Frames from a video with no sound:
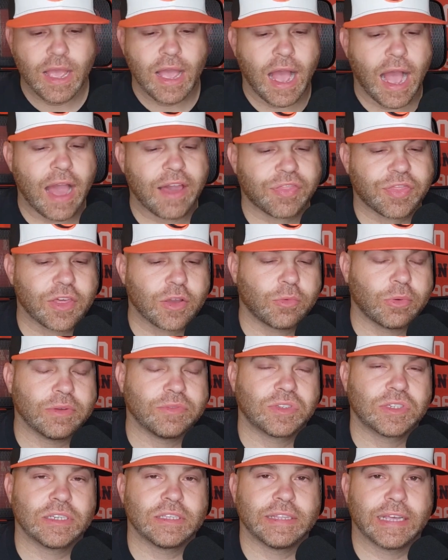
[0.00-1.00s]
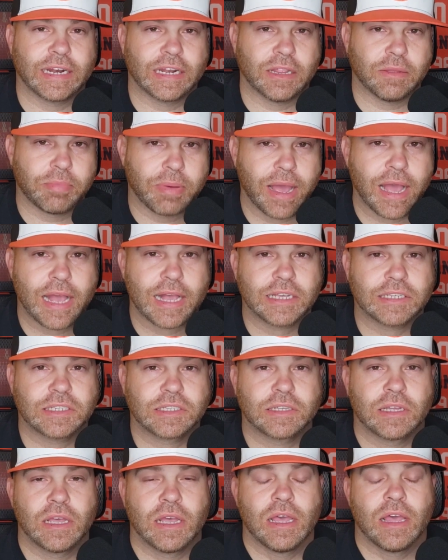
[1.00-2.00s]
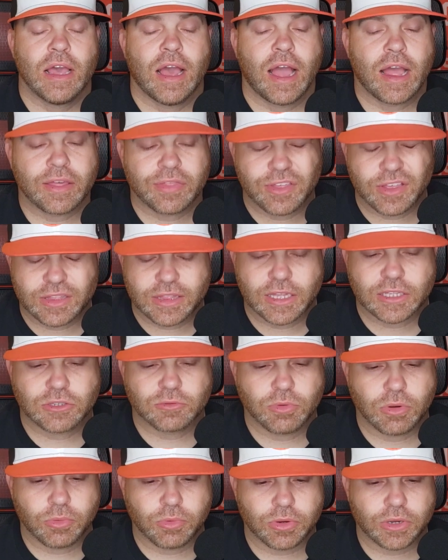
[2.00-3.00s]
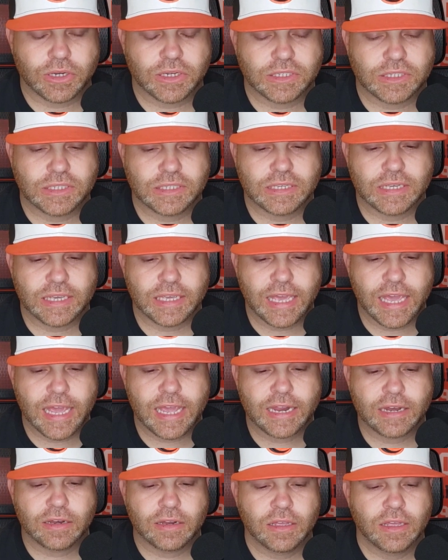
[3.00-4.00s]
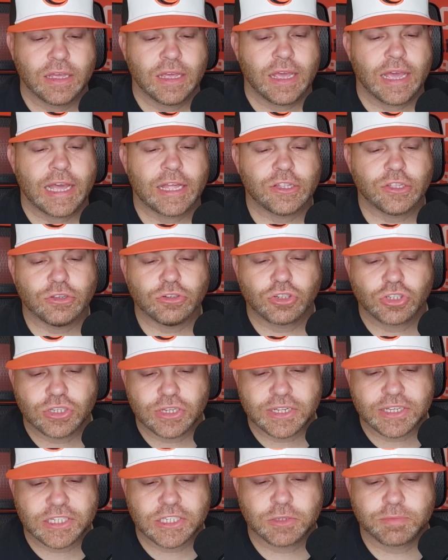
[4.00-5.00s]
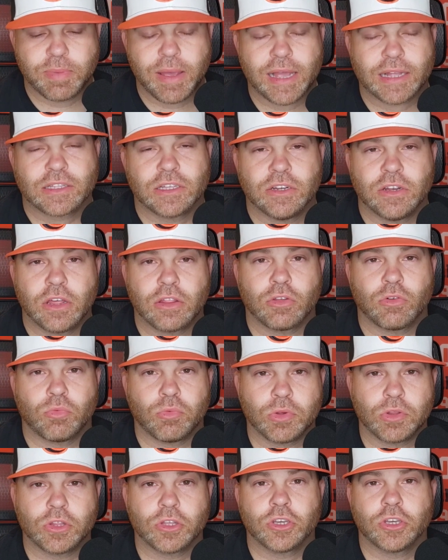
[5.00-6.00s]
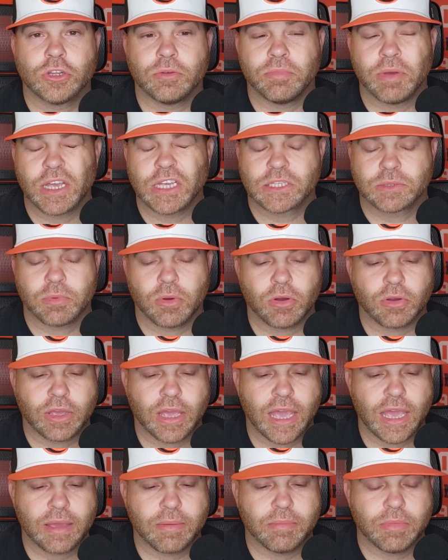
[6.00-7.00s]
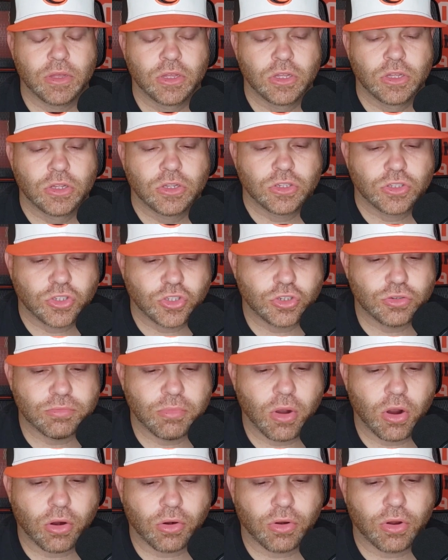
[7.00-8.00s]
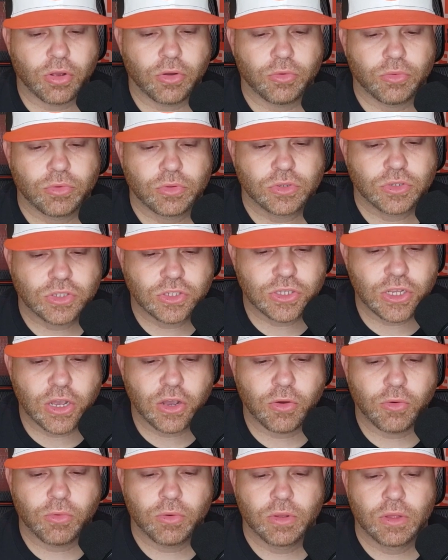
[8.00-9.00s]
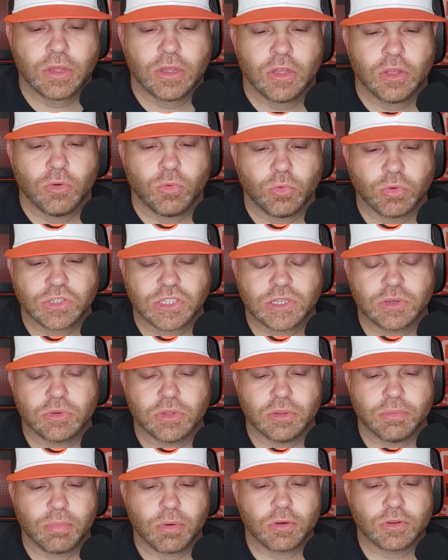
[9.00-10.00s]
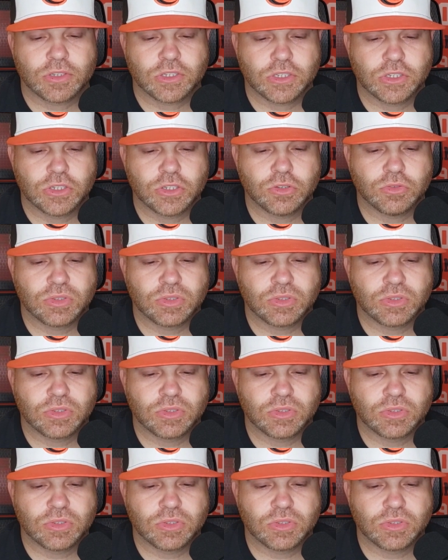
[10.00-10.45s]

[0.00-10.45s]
I think we've seen that in the past. I think that's what we're going to see again. And you should expect another really good baseball game tomorrow. So we'll see what the Birds can do.